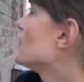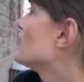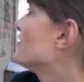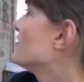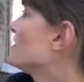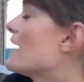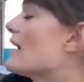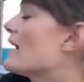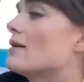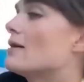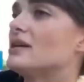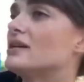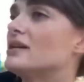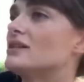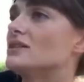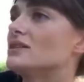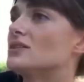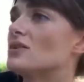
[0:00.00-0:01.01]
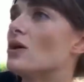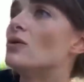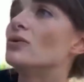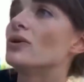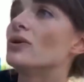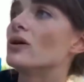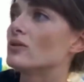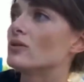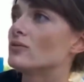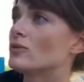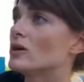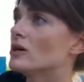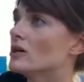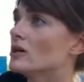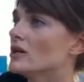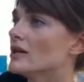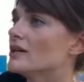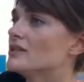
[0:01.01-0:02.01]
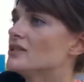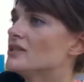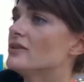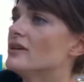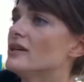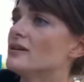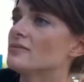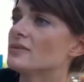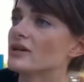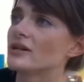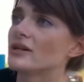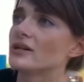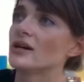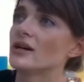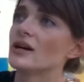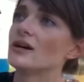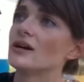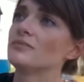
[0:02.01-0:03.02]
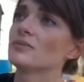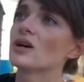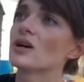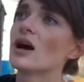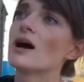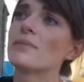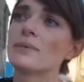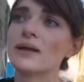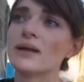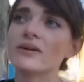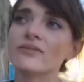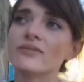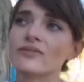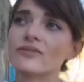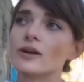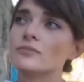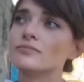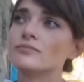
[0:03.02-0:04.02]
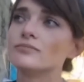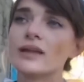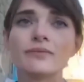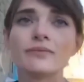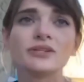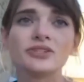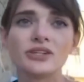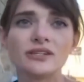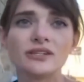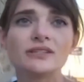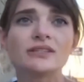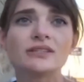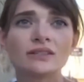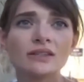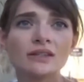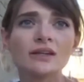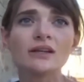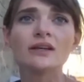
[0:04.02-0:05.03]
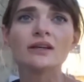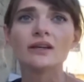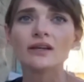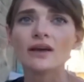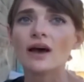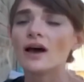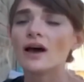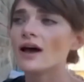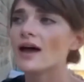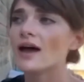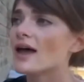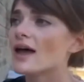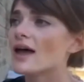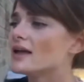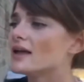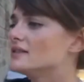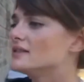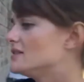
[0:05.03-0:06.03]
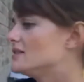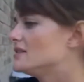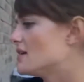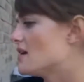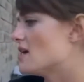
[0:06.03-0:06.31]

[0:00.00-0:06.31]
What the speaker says: of Gabby's own artwork into it. I'm going to copy it from images and